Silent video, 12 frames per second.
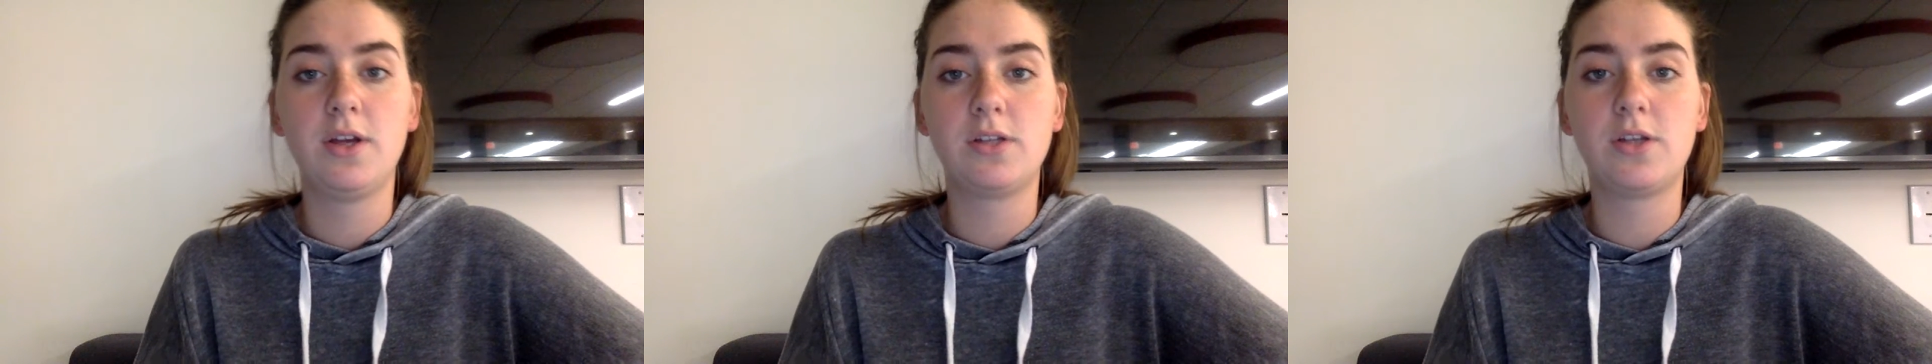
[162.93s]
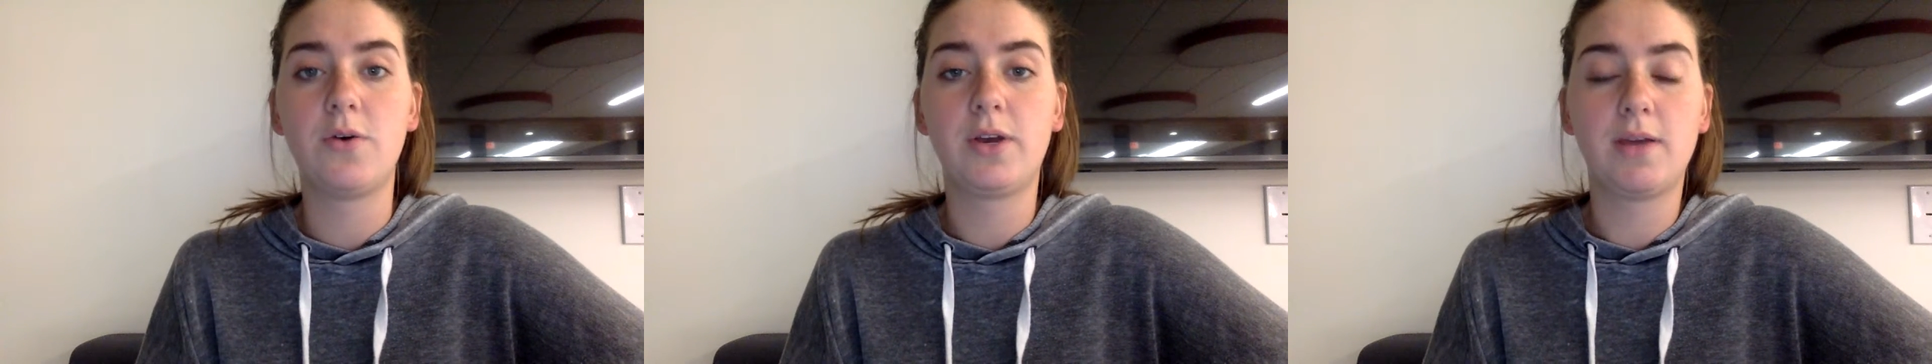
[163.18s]

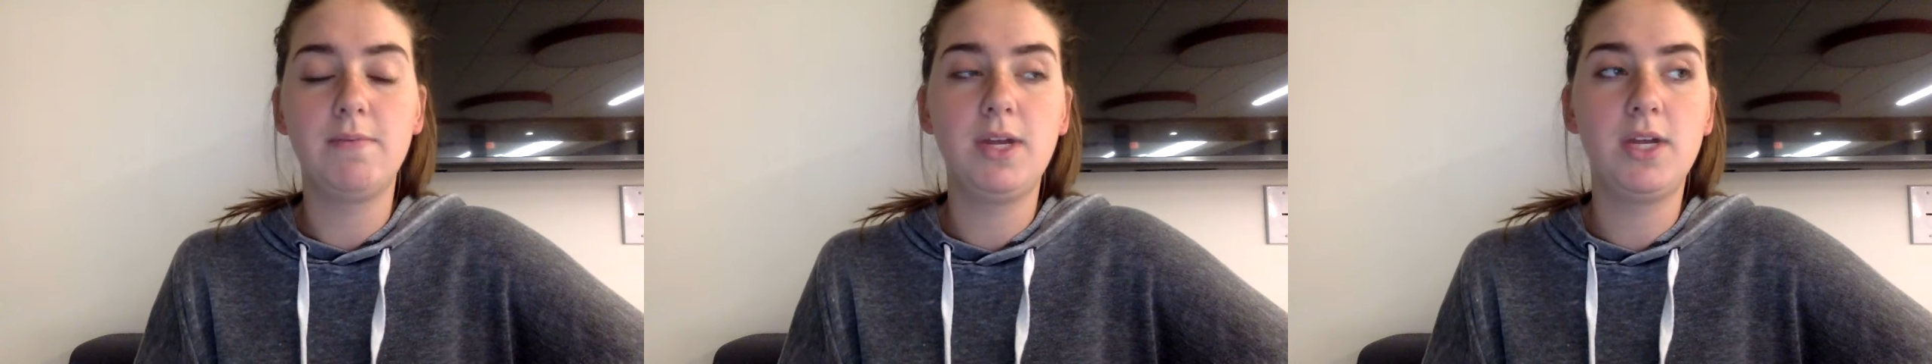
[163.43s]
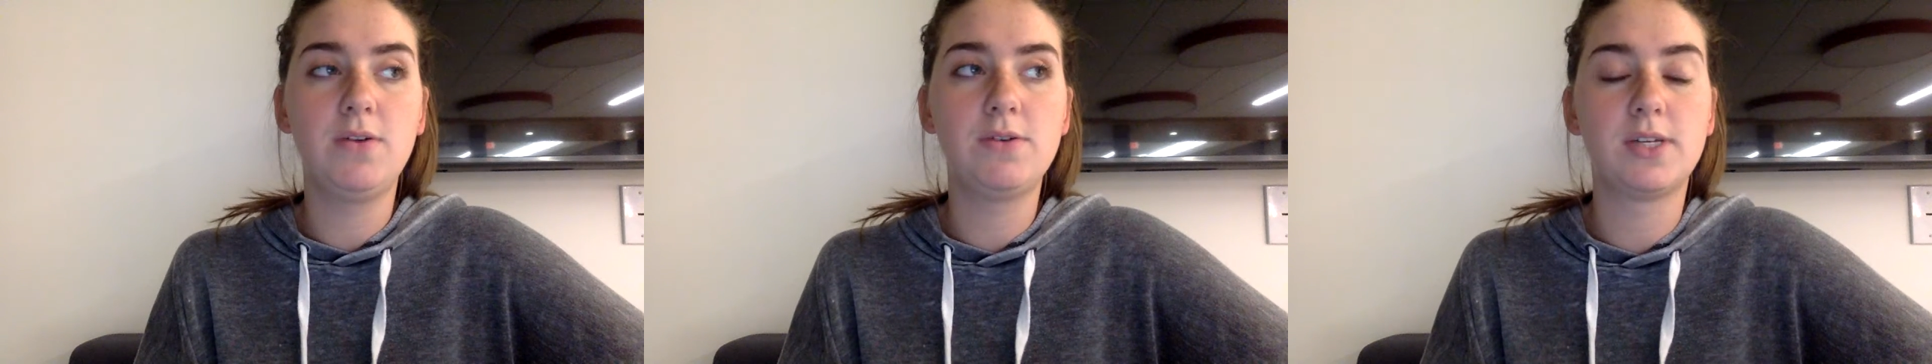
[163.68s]
So it can be
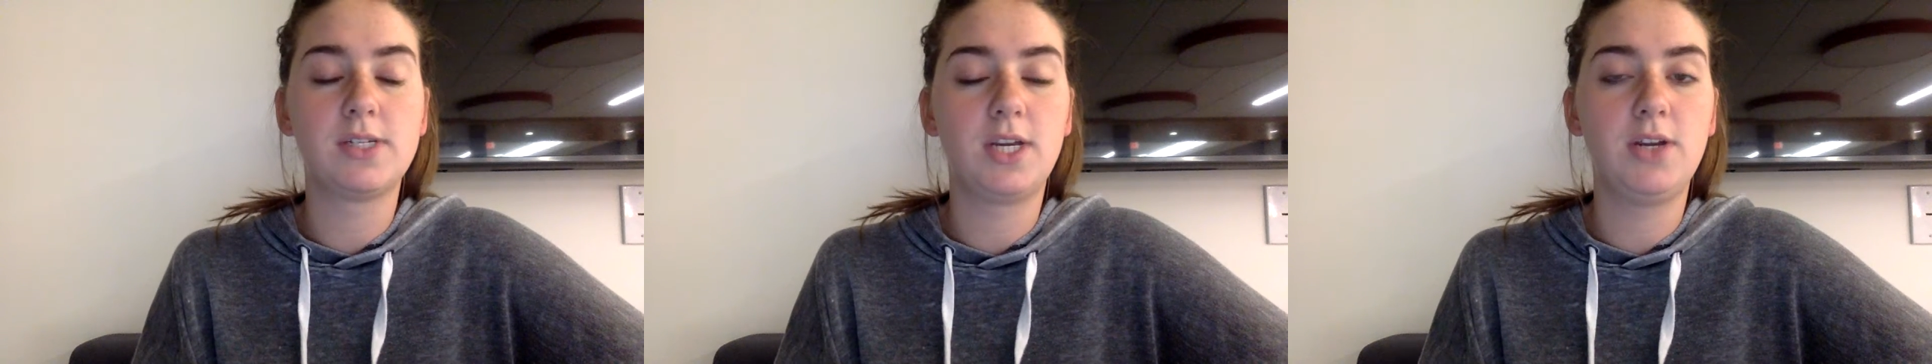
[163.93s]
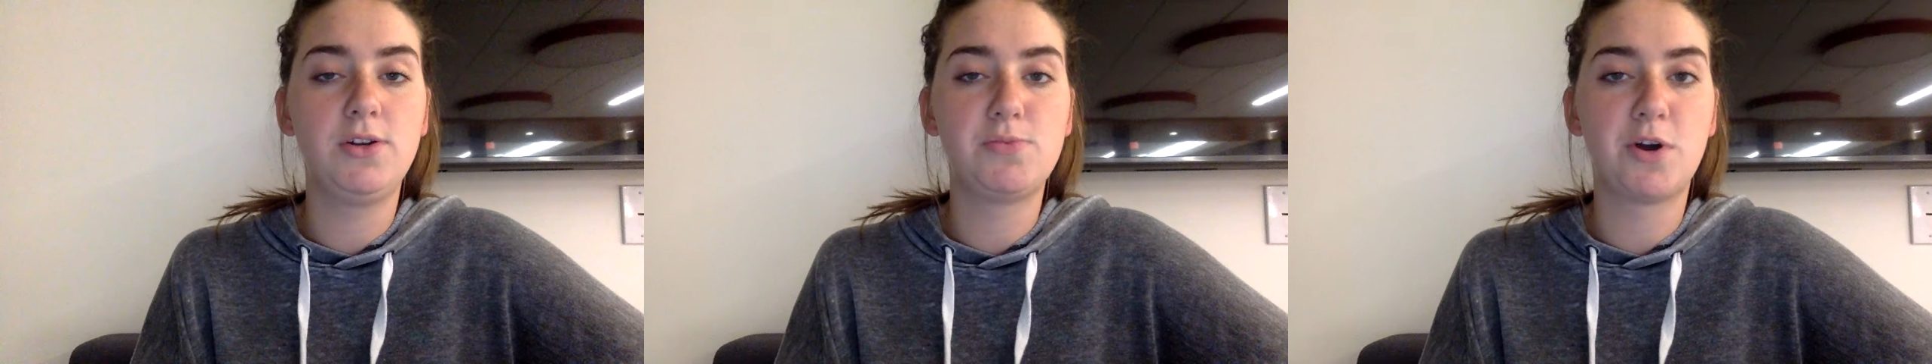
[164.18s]
used as a
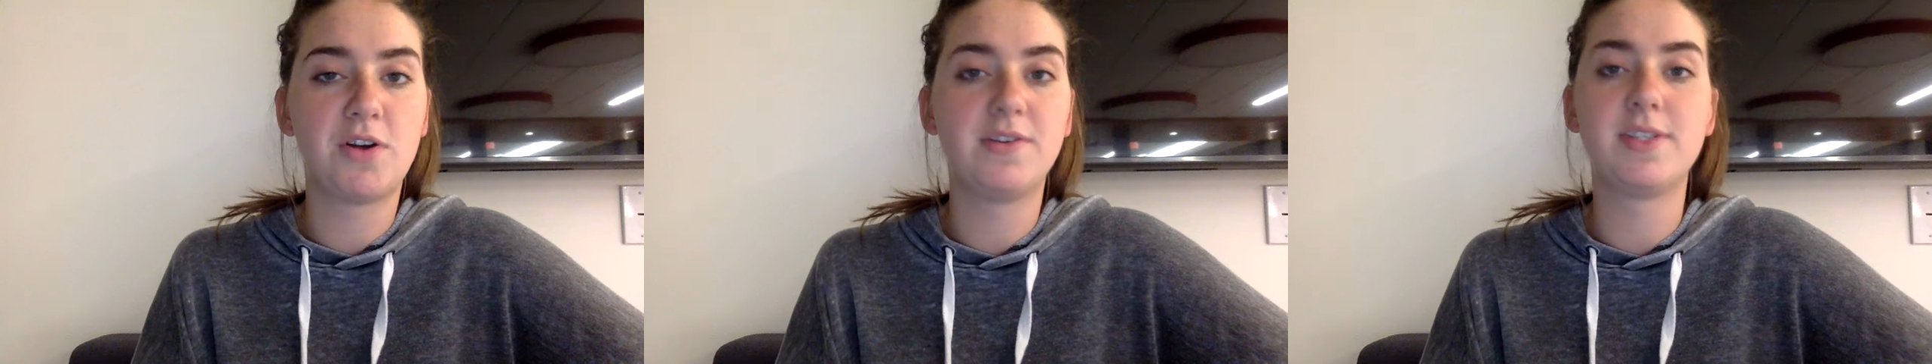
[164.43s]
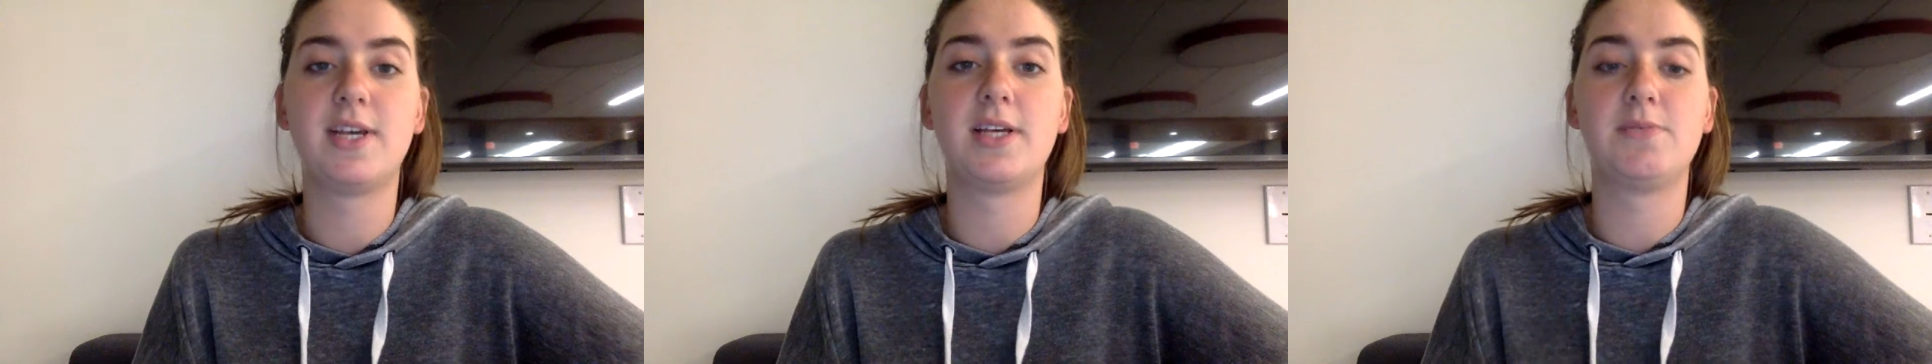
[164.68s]
huge part of
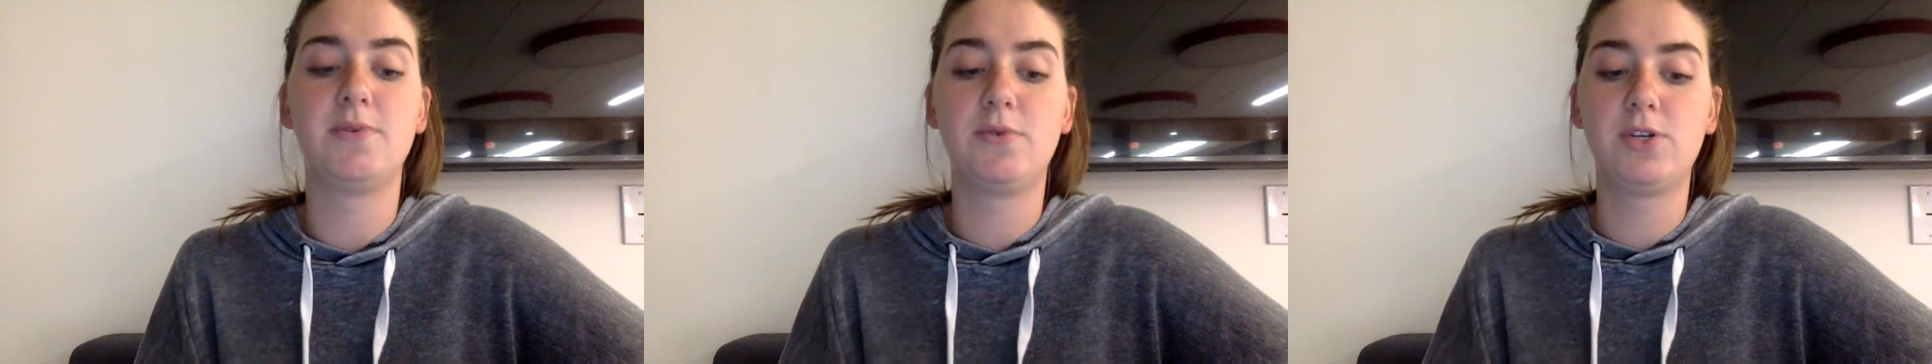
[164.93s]
assessment,